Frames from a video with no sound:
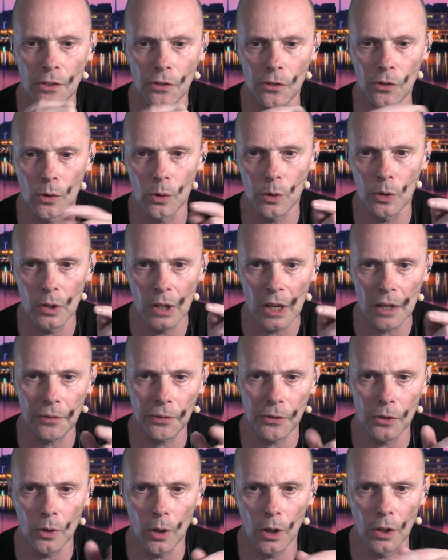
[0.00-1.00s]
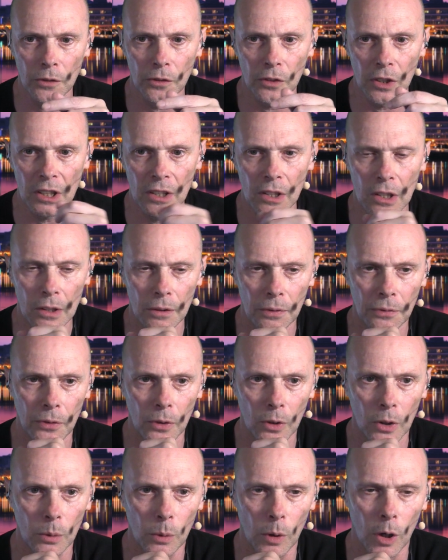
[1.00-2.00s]
So you have to untick the
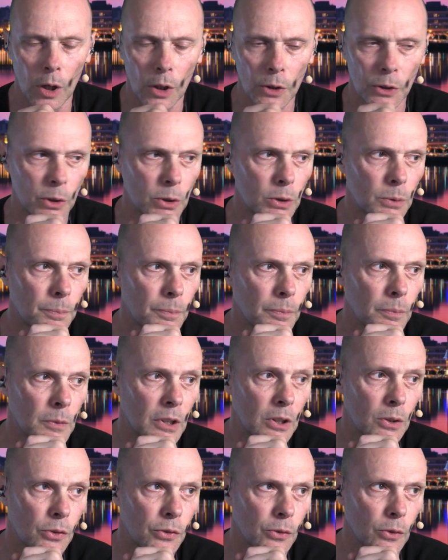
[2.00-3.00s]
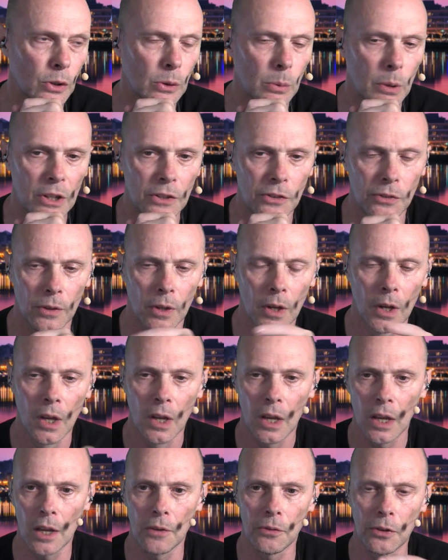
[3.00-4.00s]
follow audio, because otherwise,
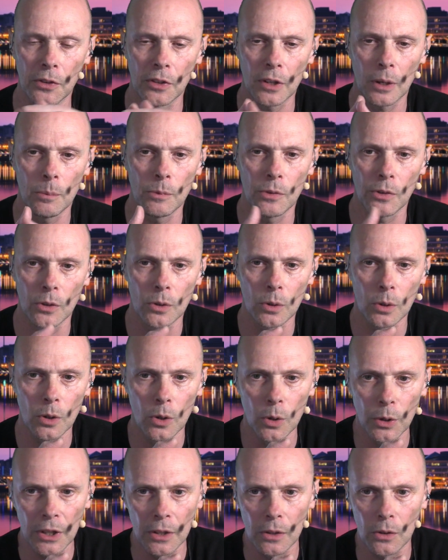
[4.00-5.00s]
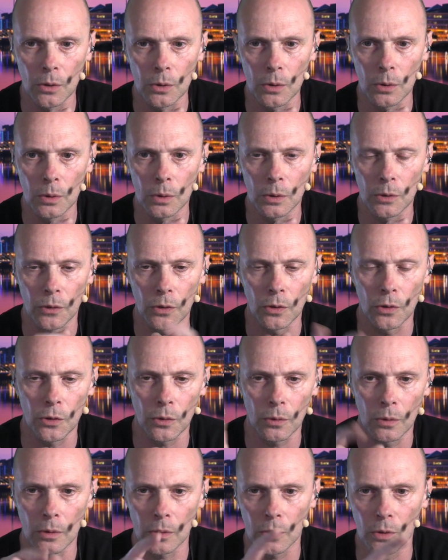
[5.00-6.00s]
every time you're going to
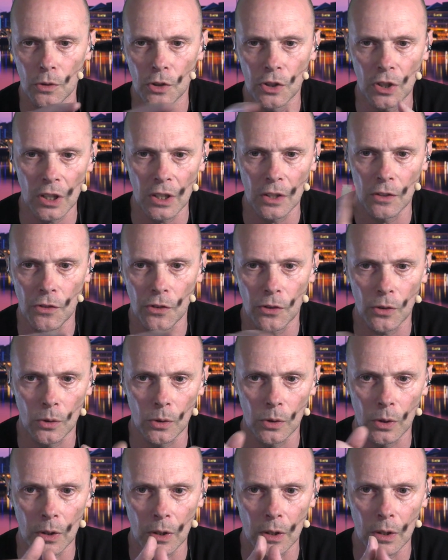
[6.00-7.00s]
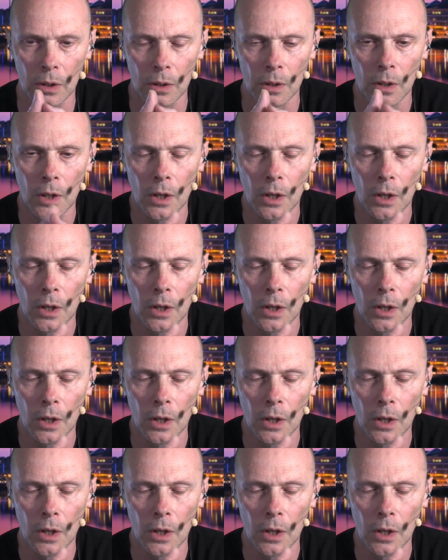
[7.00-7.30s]
change your